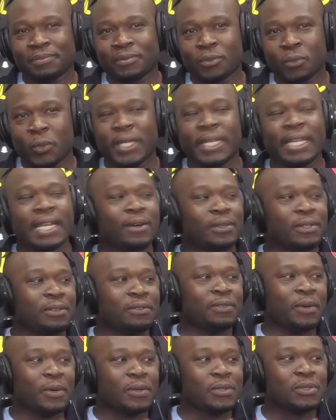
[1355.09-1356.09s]
weed out the
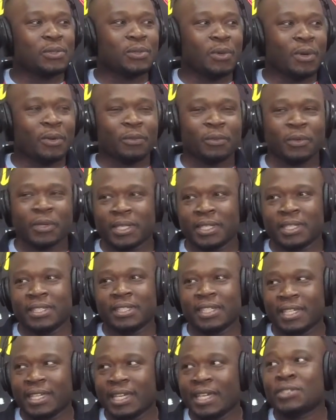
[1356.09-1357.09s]
folks who aren't really
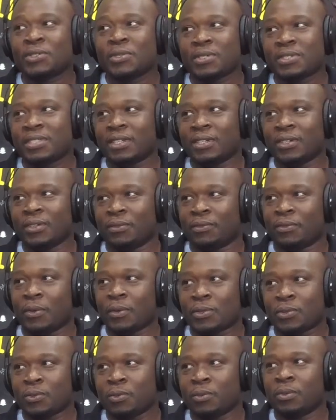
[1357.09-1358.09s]
interested or
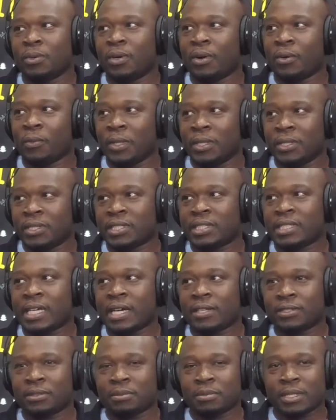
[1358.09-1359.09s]
folks who aren't willing to
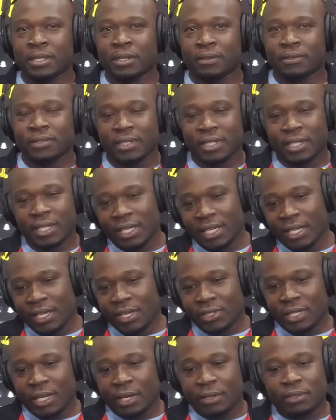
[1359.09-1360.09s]
challenge themselves.
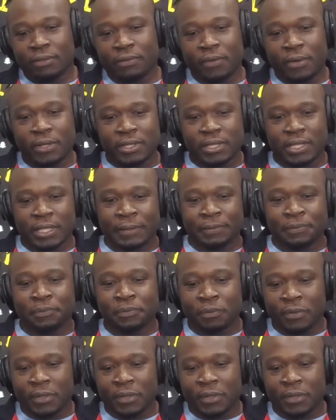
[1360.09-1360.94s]
So that was the first thing.